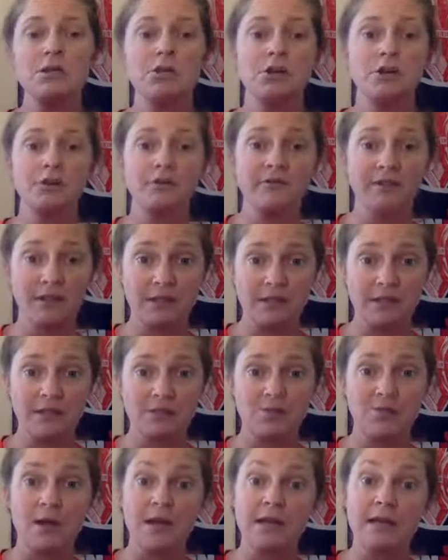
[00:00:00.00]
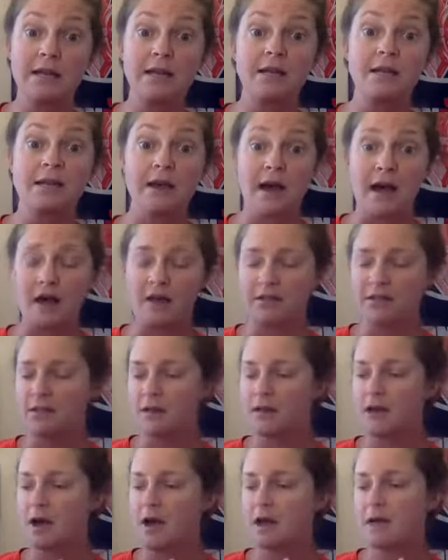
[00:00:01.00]
you've at least read it in the athlete
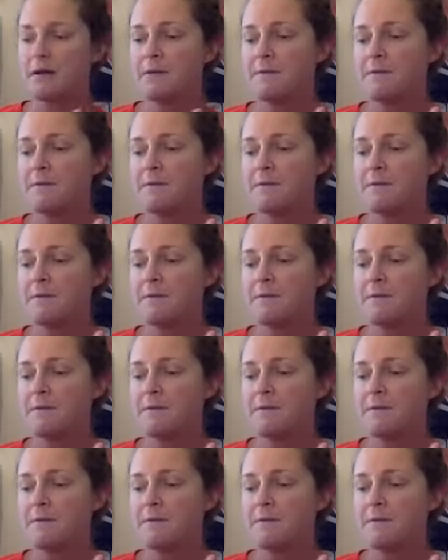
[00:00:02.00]
guide.